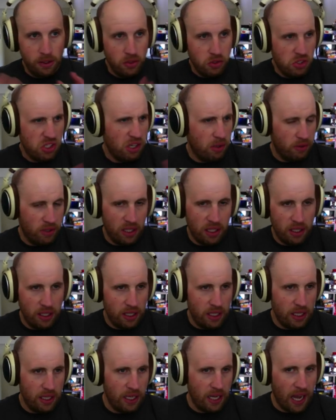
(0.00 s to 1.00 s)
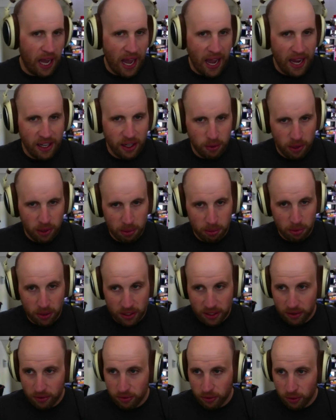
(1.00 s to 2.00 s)
So I know what I'm
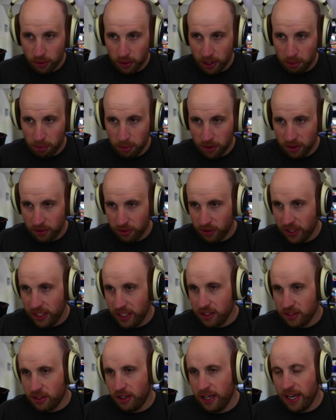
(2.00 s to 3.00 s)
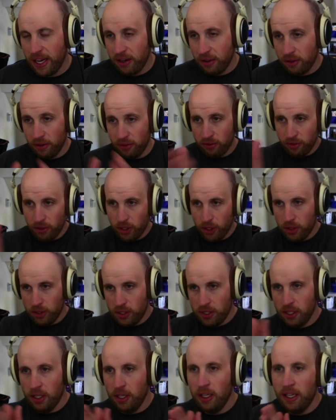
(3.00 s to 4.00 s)
looking for. I'm looking for insert header and
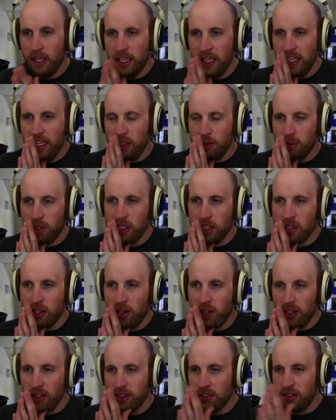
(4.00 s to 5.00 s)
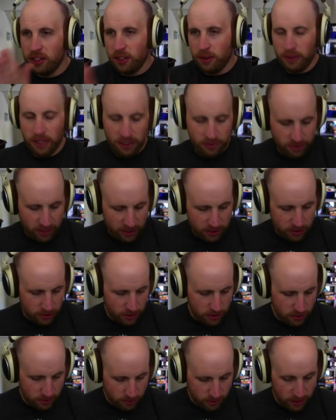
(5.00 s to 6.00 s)
footers is what it's called. So if I
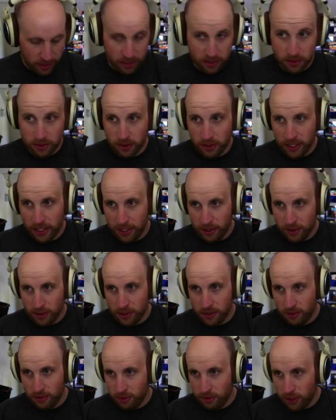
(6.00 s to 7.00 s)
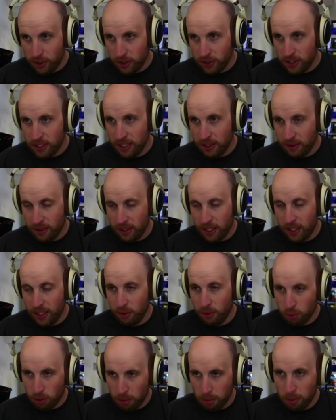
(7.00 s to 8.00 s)
search for insert headers and footers, now that I
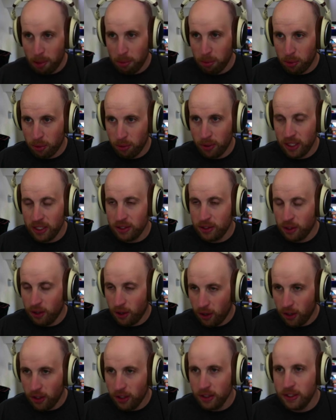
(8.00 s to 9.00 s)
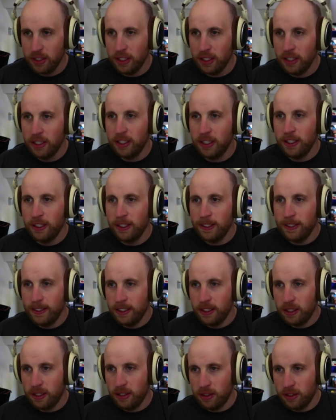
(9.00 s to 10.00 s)
remember what it's called,
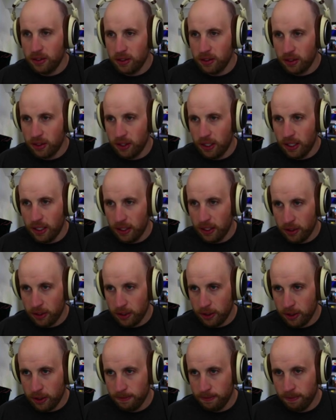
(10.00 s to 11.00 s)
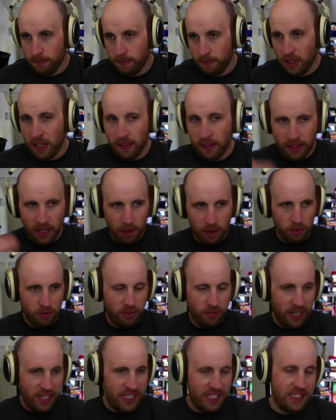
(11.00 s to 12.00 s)
insert header, then I will
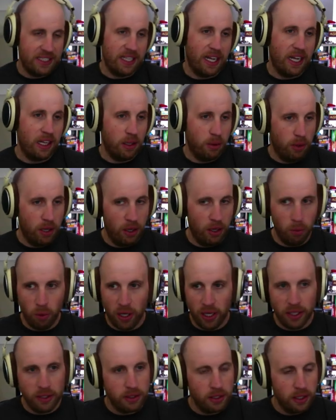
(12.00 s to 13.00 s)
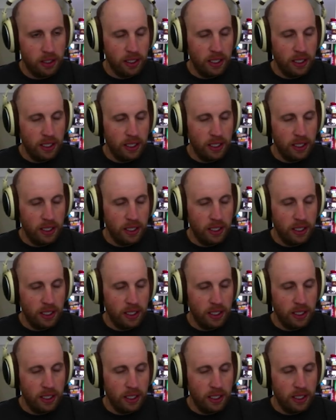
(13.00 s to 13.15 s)
find exactly what I want.